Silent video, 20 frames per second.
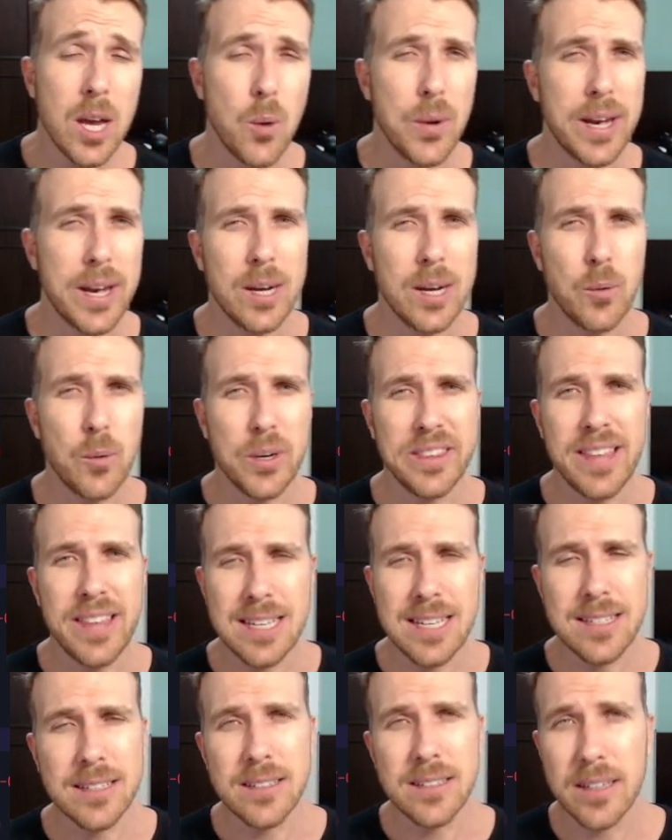We can
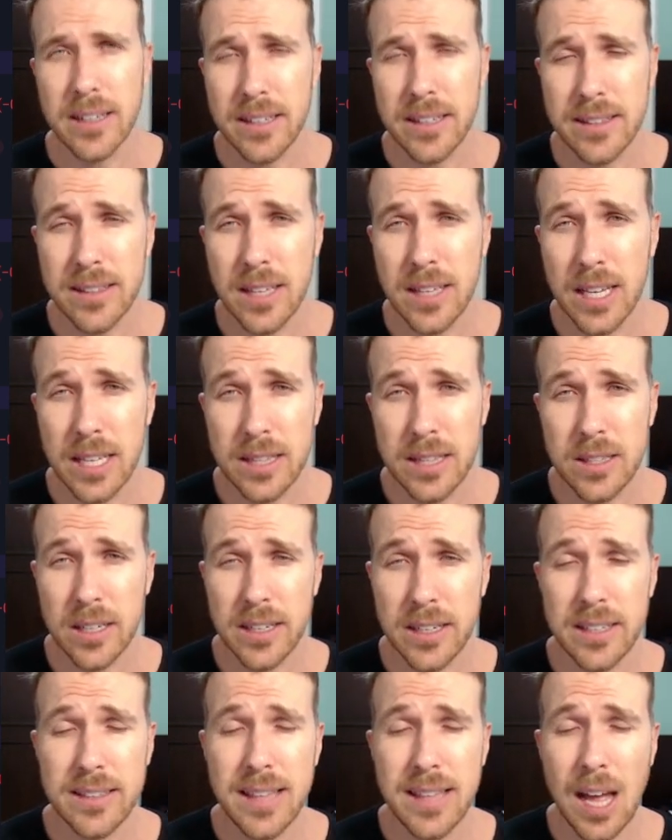retest the
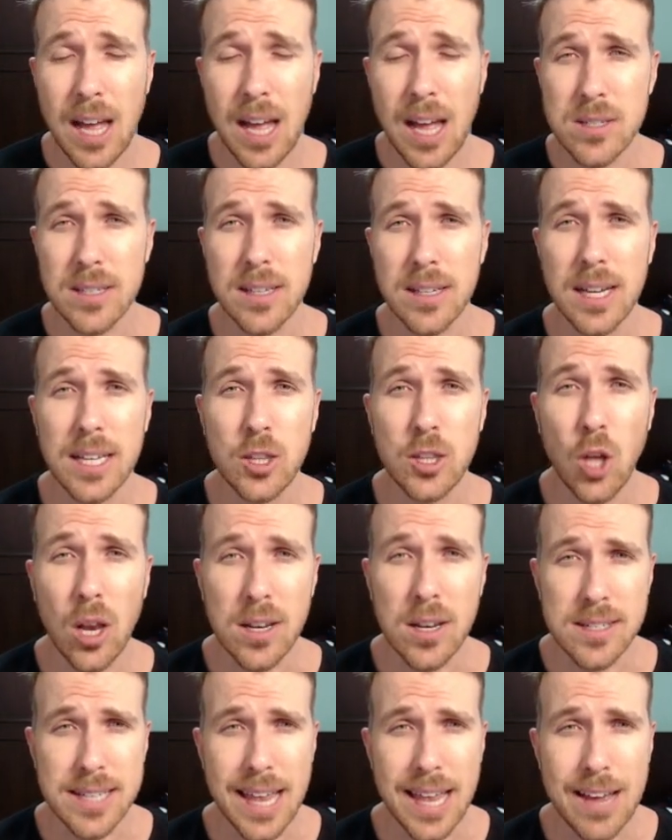
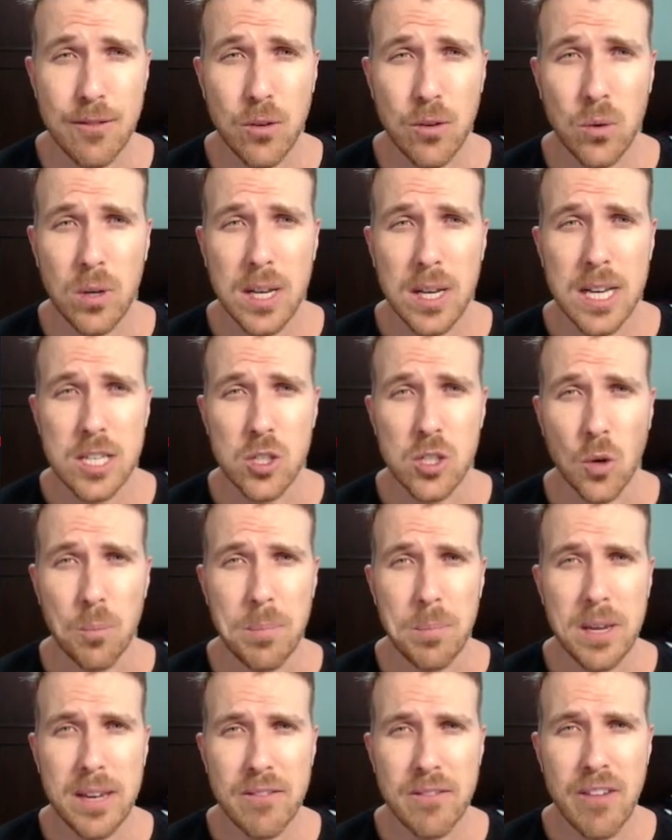$30,000 level. So
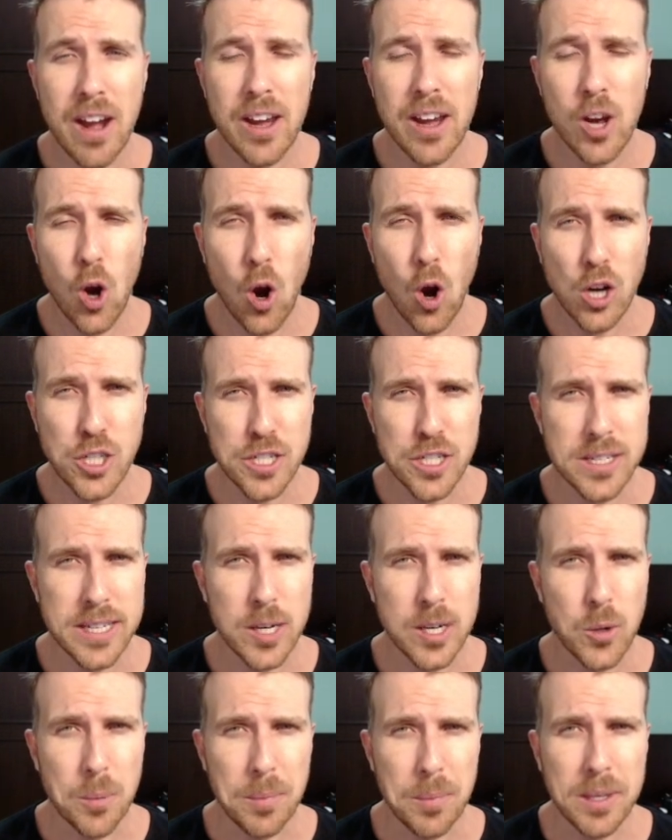be very cautious
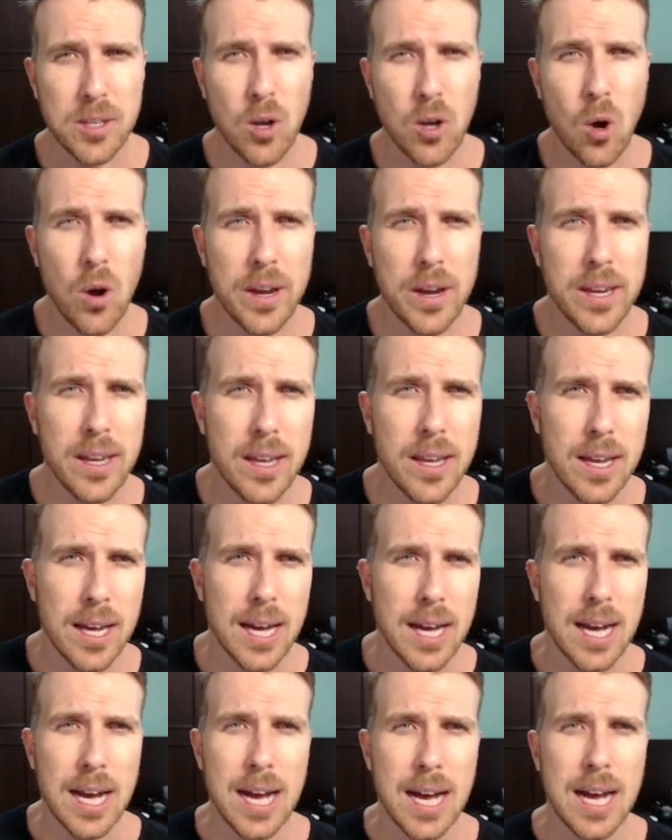here with Bitcoin.
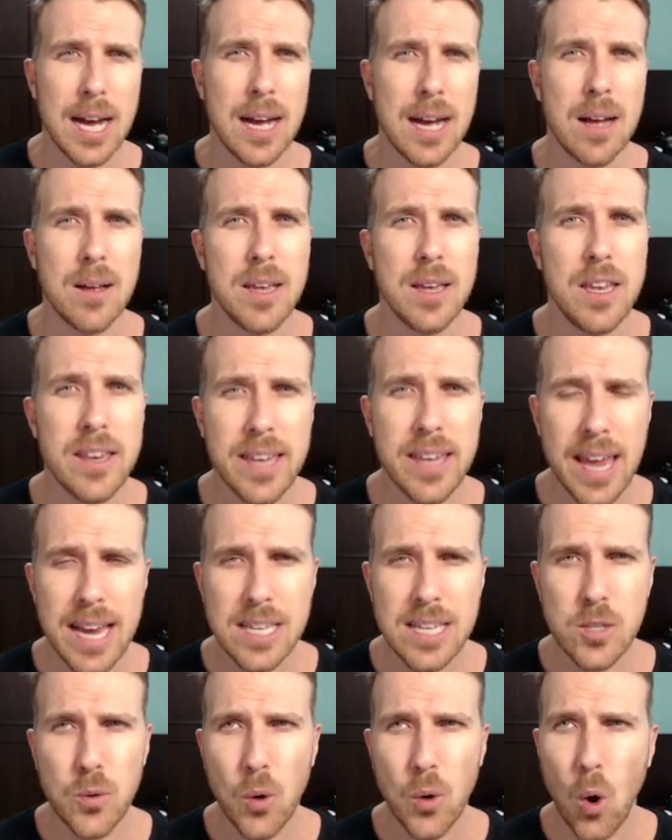In
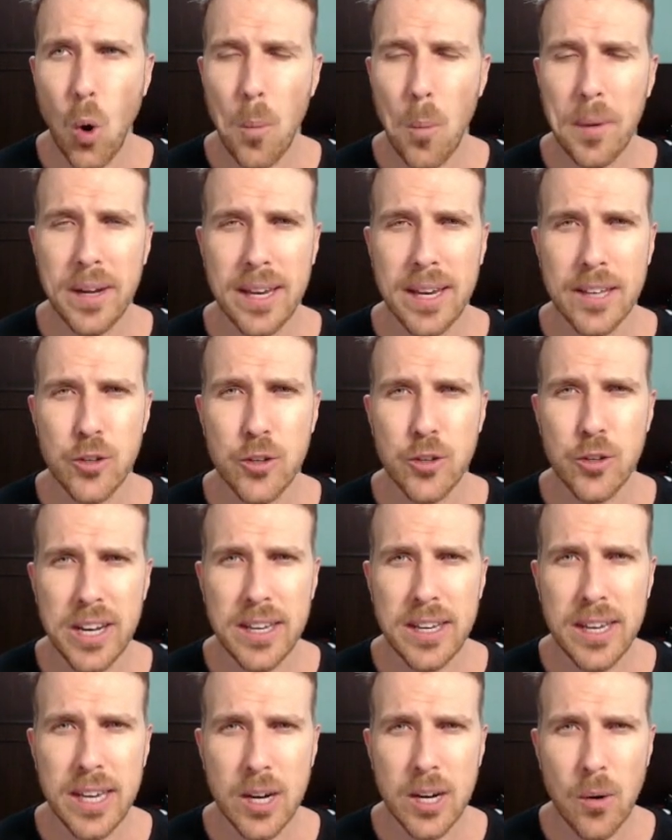case you're opening a
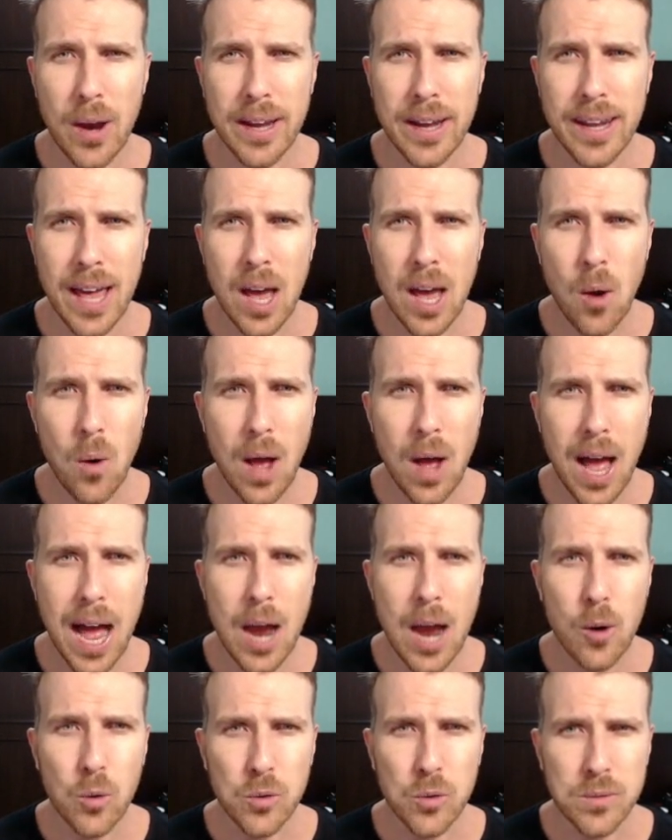trade here right now,
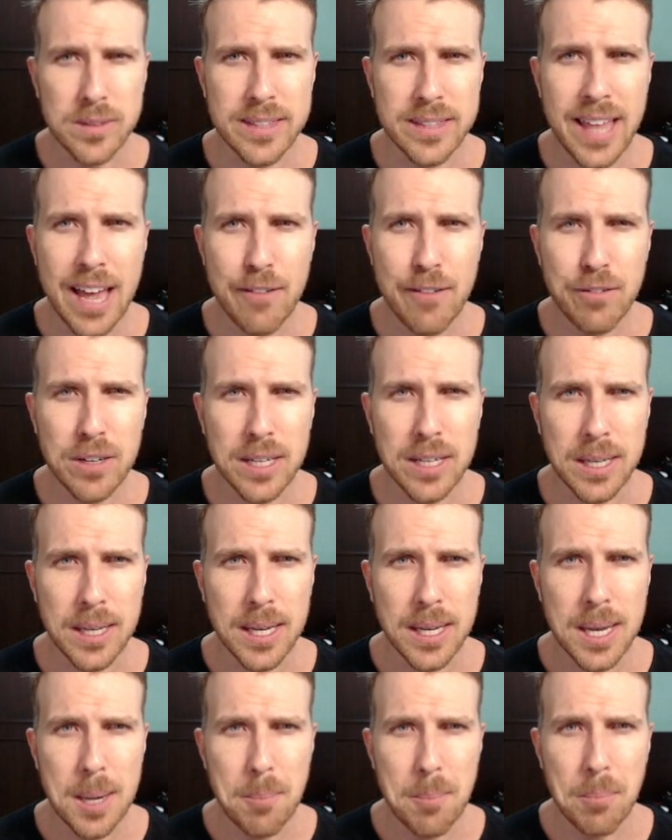I would definitely
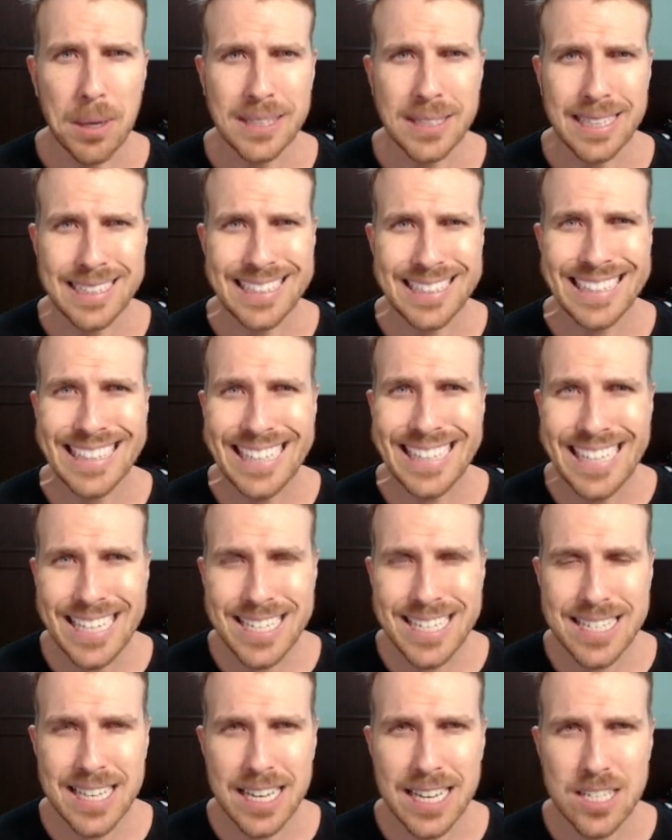put at
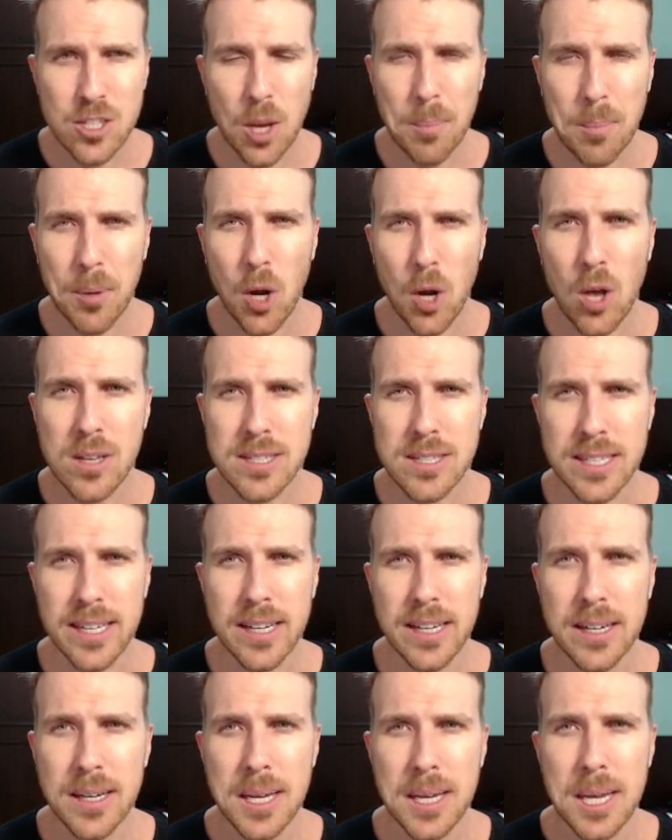least a stop loss
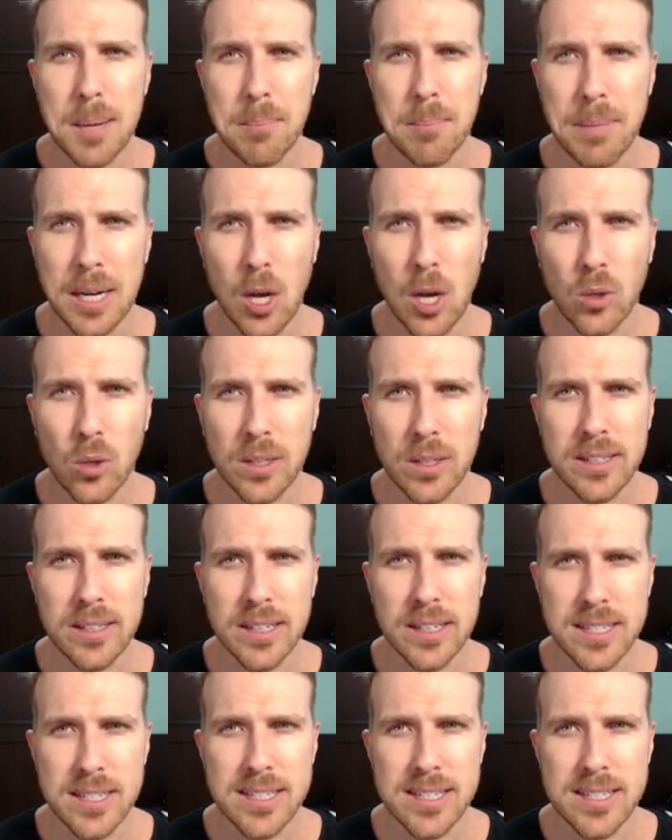here below the
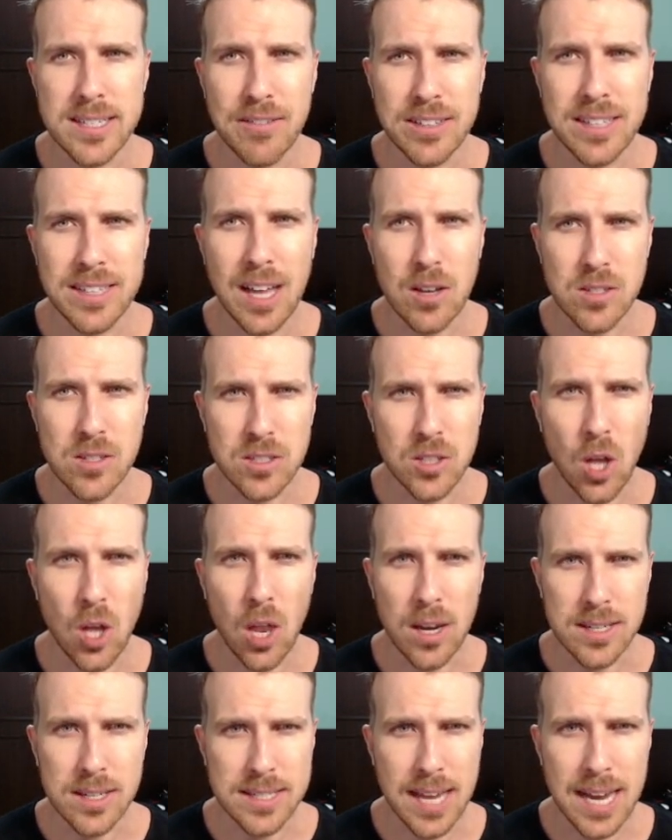
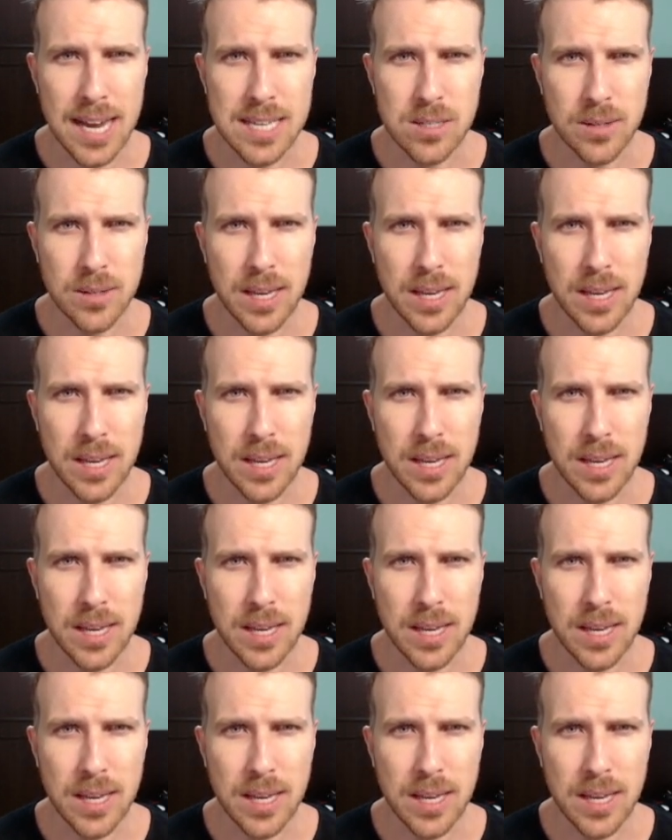$37,000, guys.